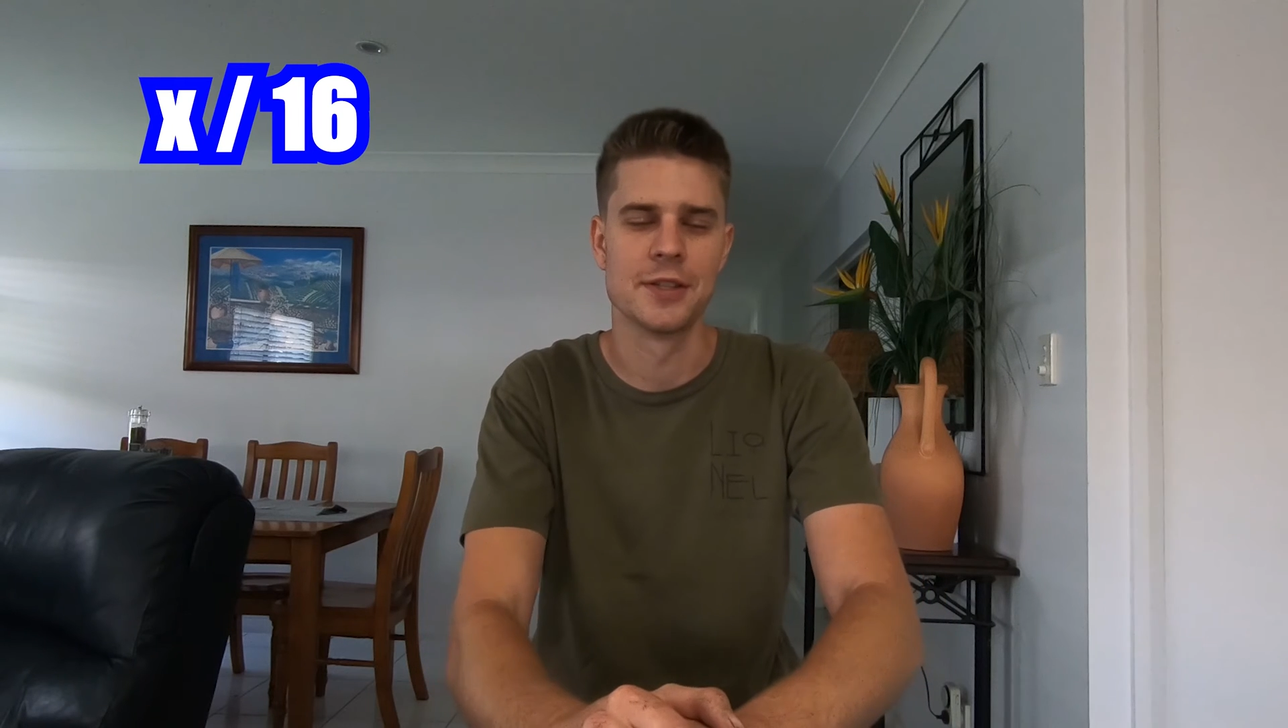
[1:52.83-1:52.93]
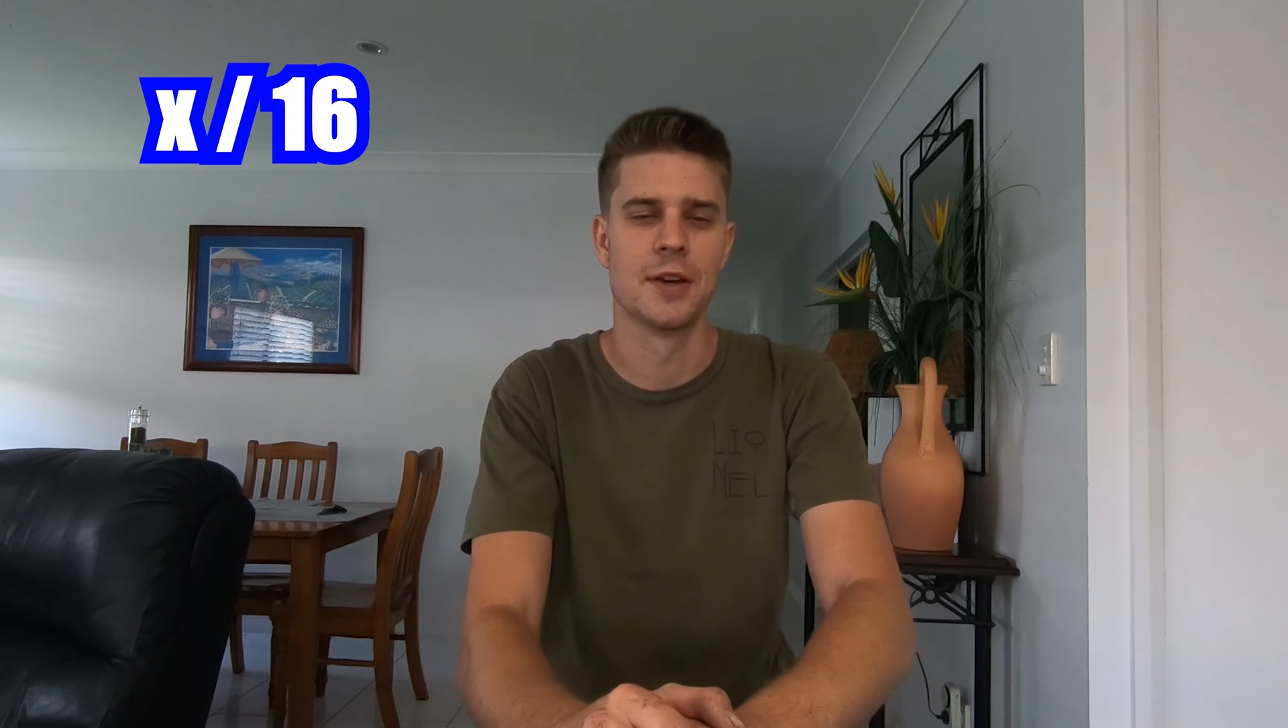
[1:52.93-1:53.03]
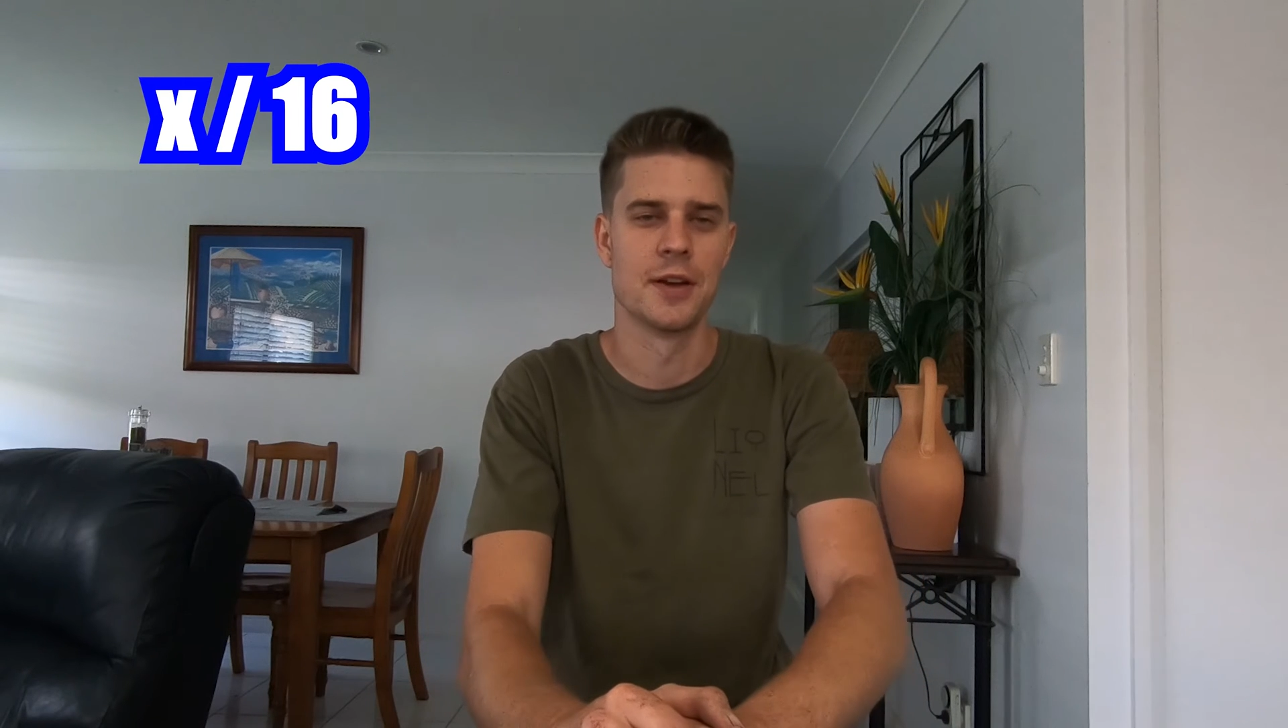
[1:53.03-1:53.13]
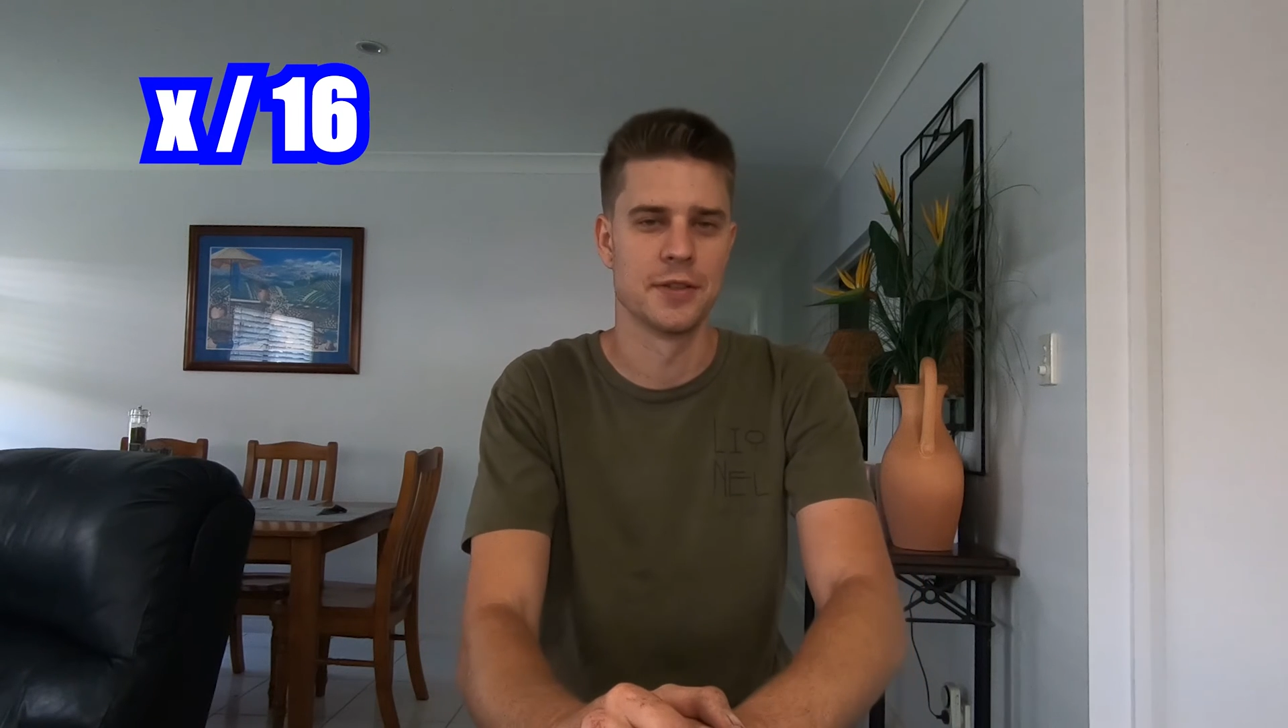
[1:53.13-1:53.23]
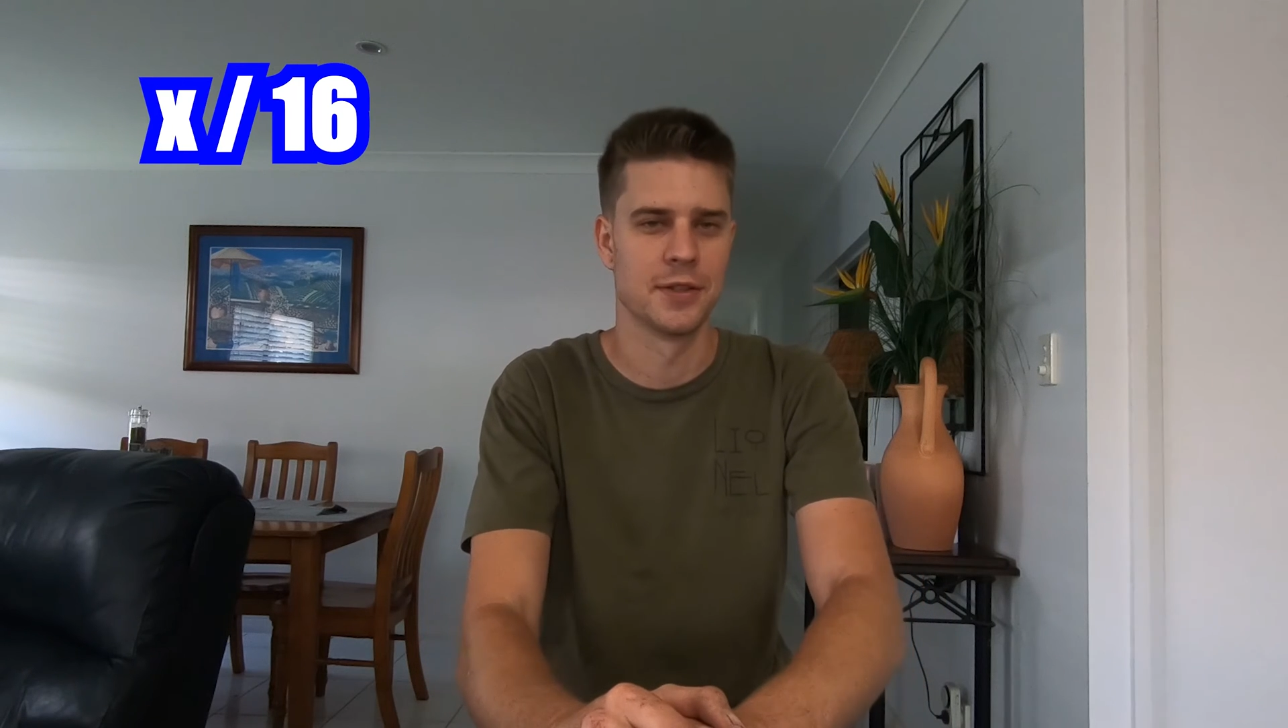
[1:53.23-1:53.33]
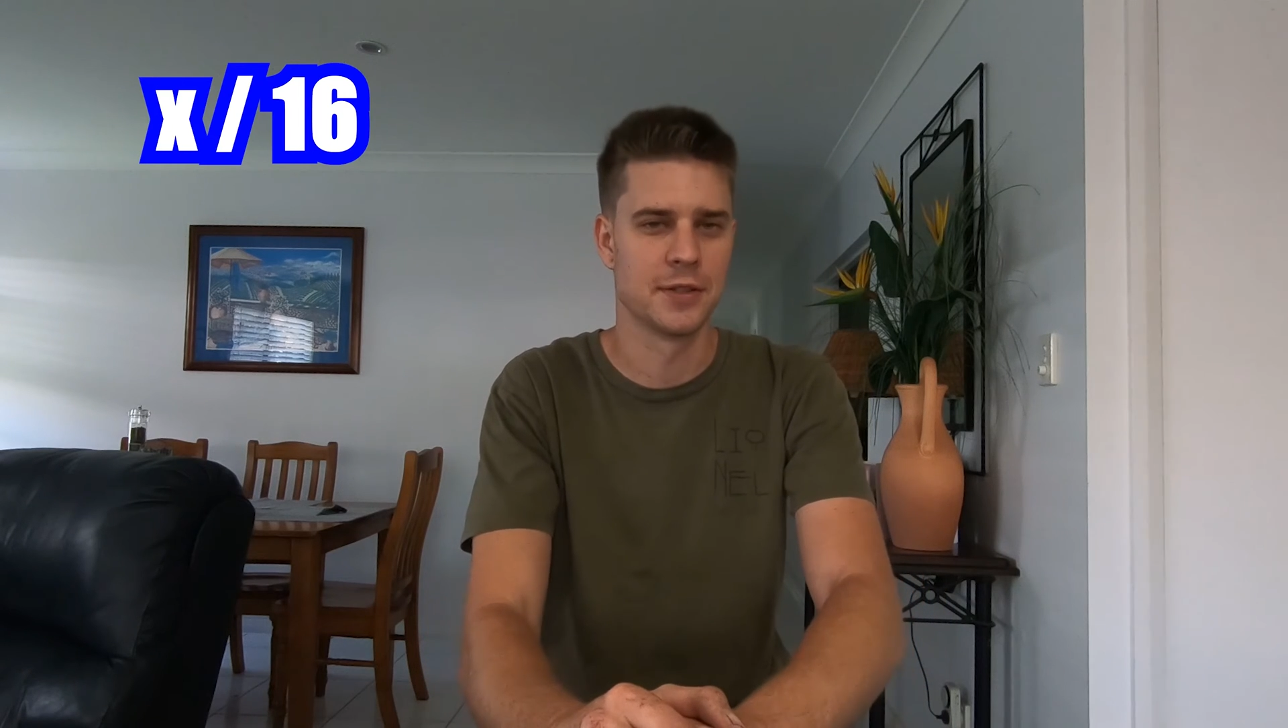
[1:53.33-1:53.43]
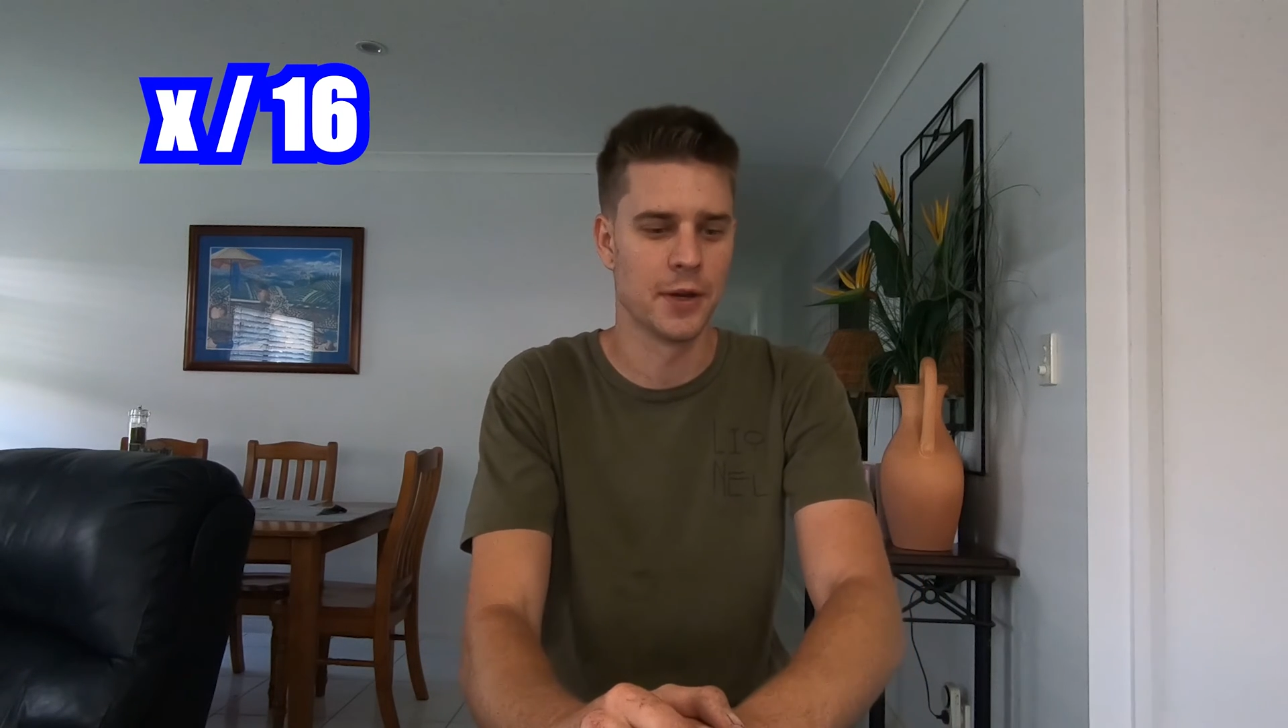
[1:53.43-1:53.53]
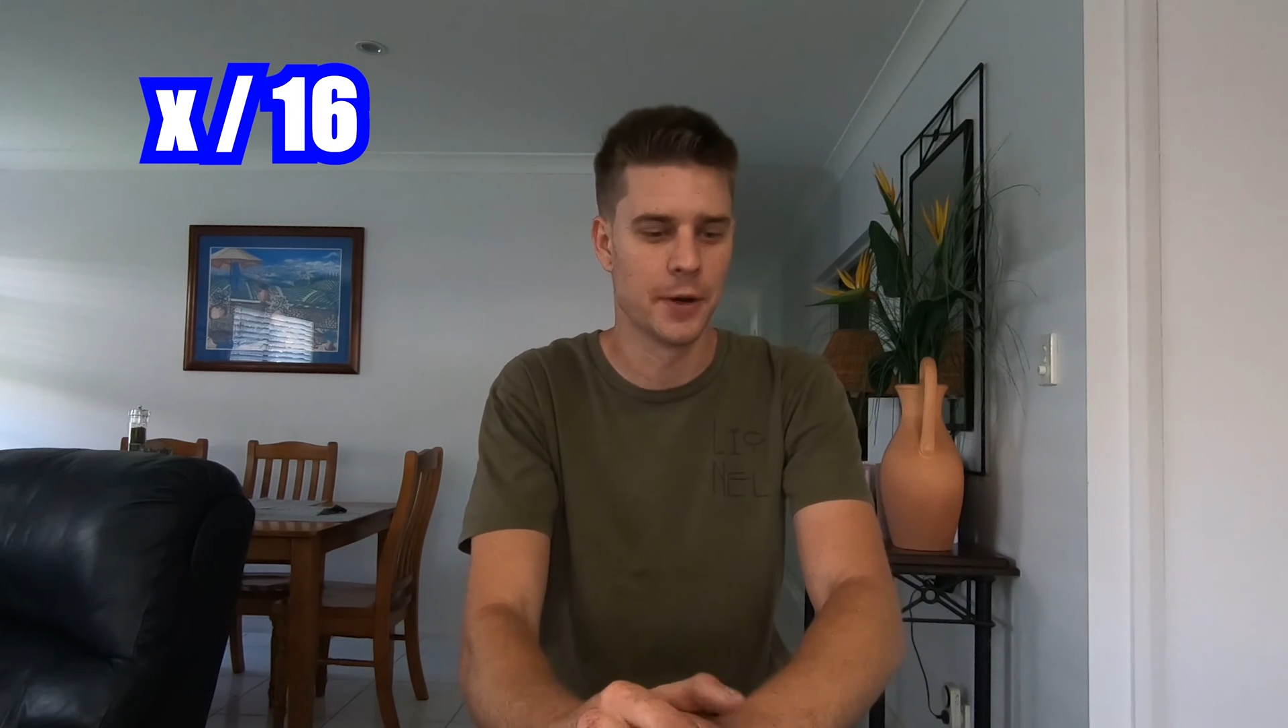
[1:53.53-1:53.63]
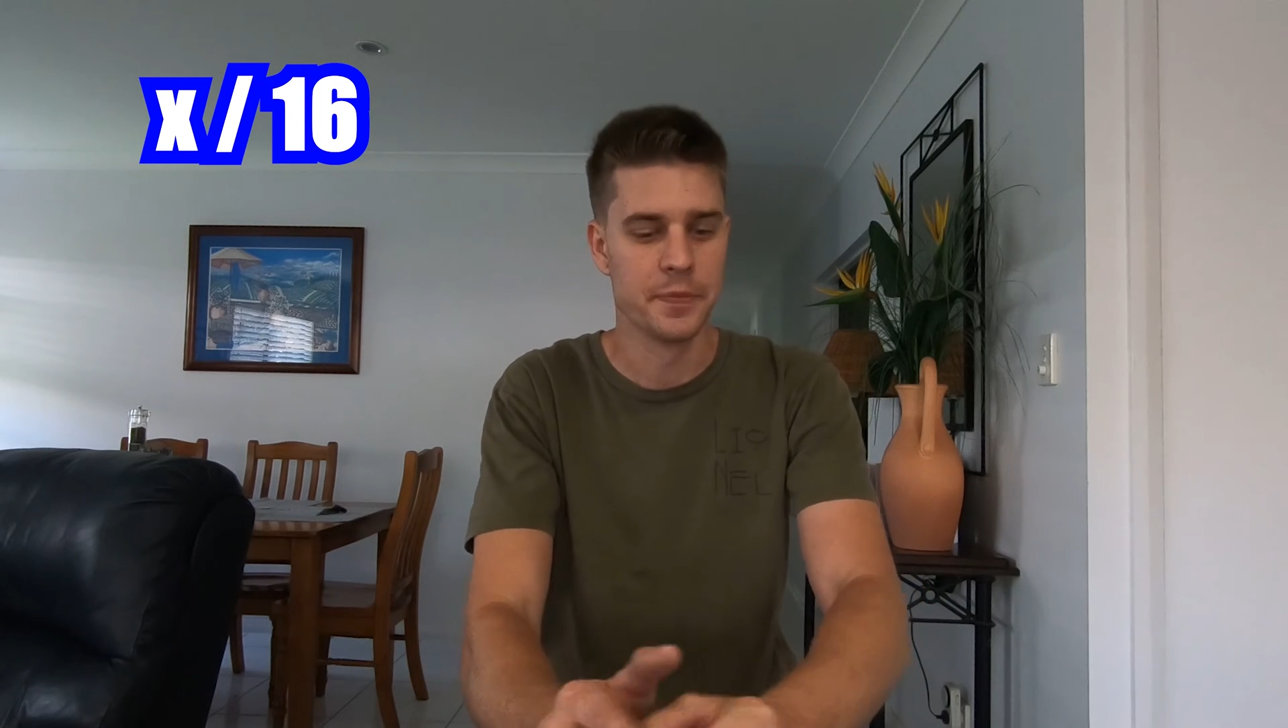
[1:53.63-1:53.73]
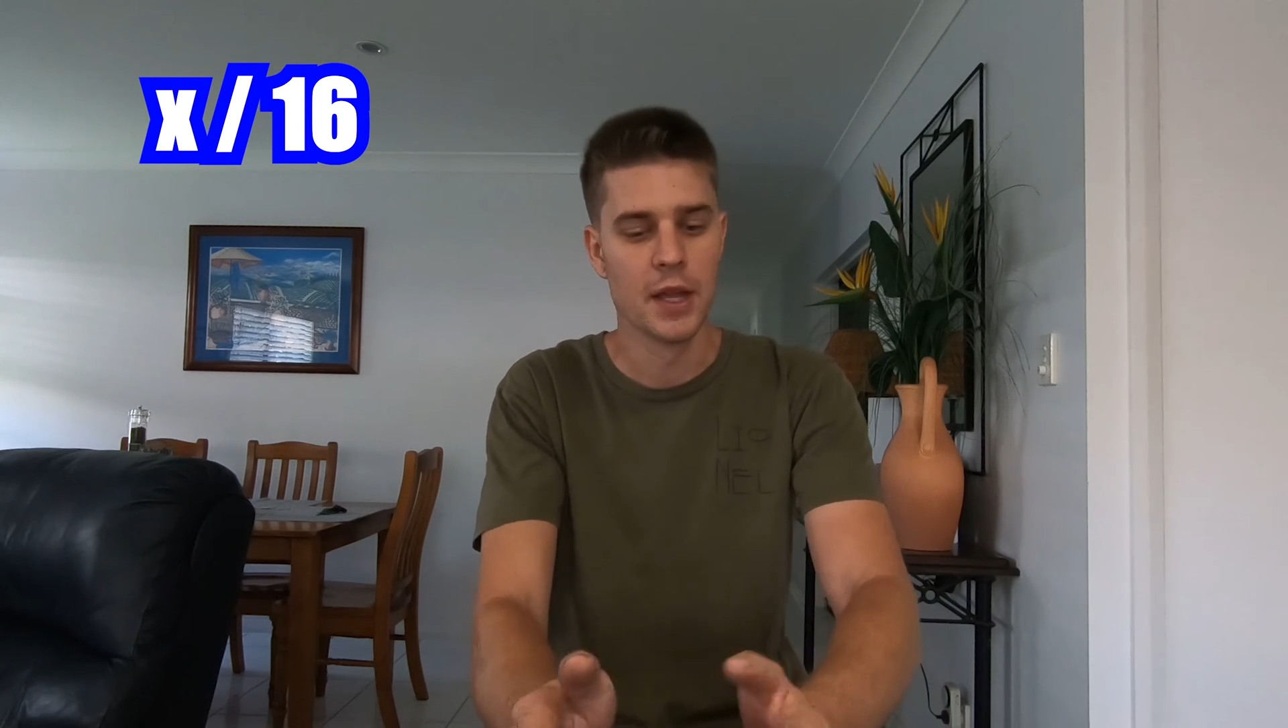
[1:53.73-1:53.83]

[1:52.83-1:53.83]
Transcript: sizes. So